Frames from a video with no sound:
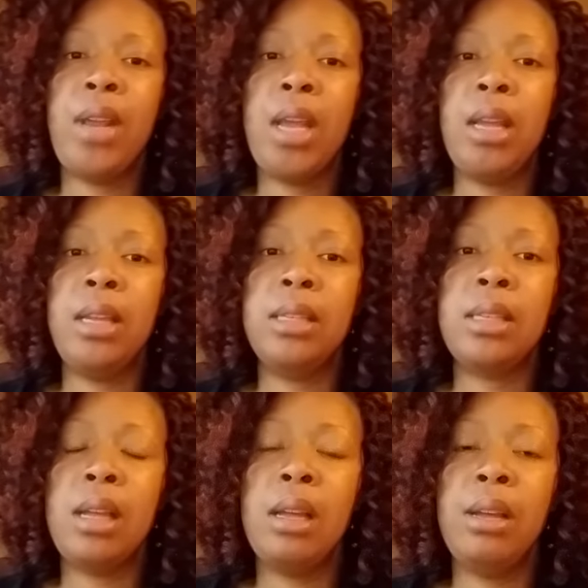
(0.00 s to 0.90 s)
days
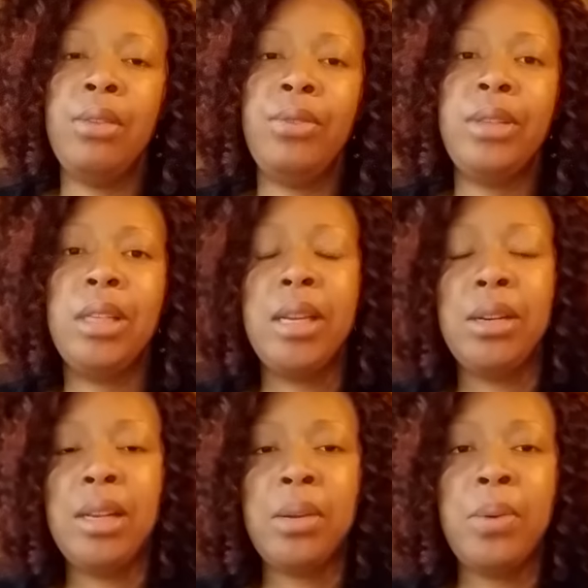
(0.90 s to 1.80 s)
of clear
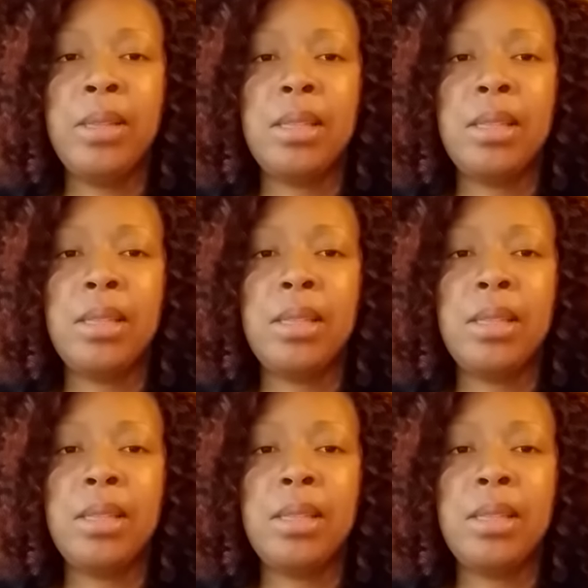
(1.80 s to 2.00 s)
liquid.